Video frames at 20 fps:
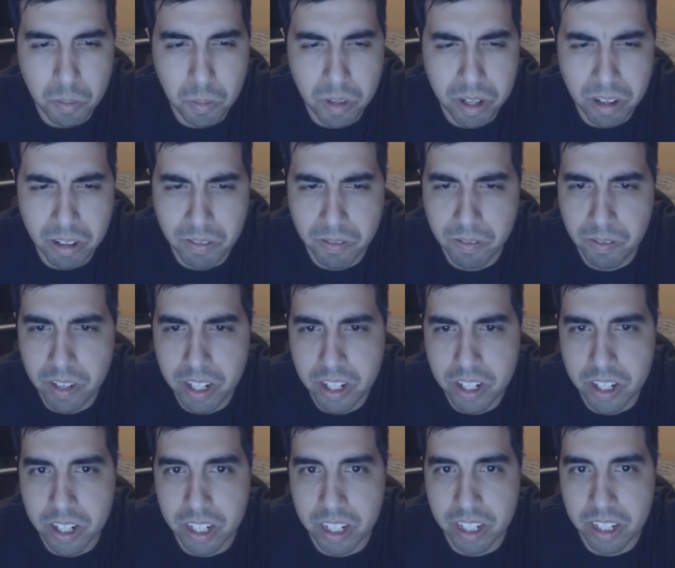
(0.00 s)
some weird
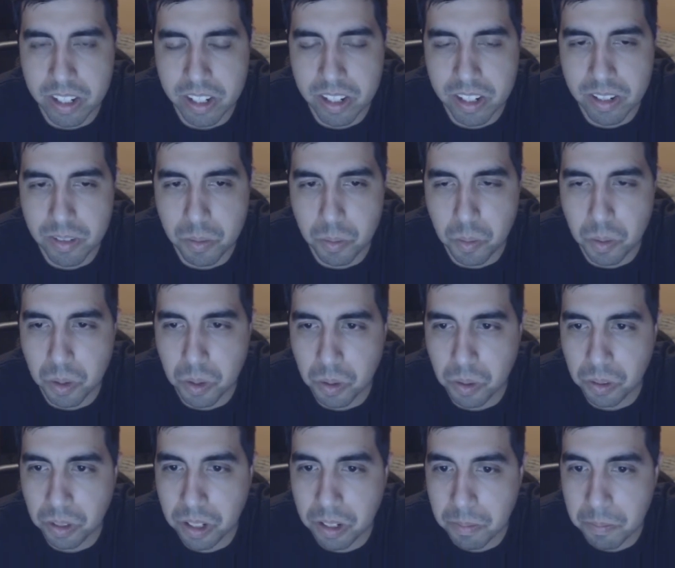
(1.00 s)
fish in this
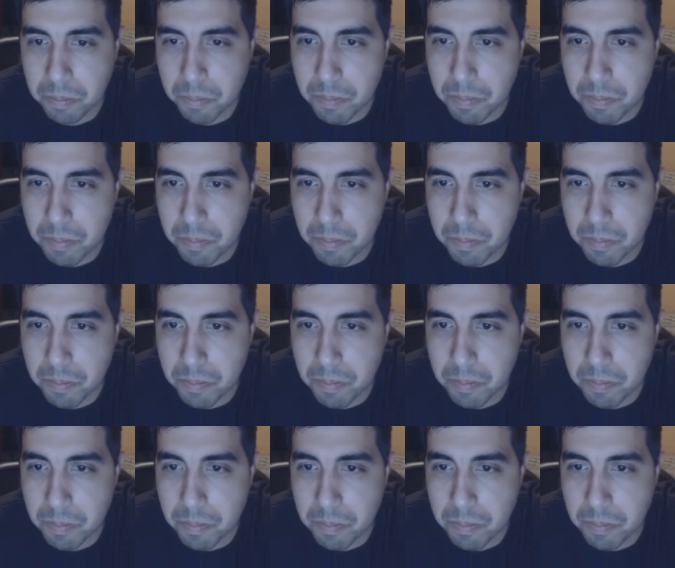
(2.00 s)
world.